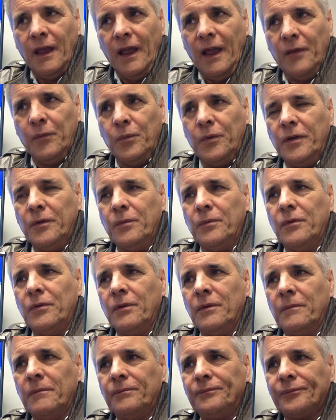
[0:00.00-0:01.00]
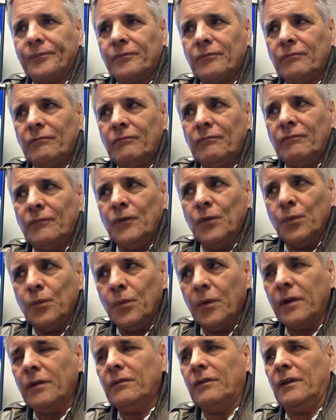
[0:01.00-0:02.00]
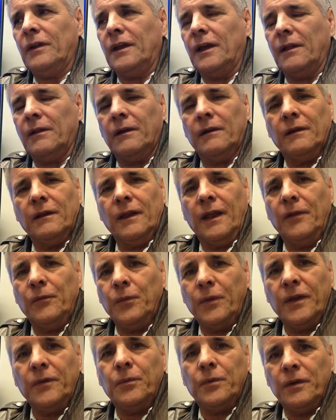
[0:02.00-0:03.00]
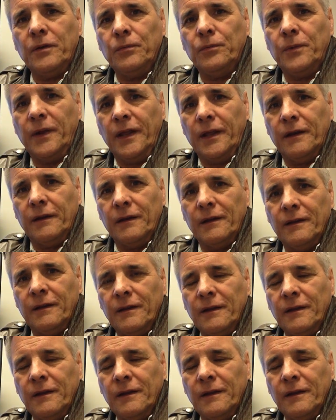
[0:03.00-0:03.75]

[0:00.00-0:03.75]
And we will work together, and we will win,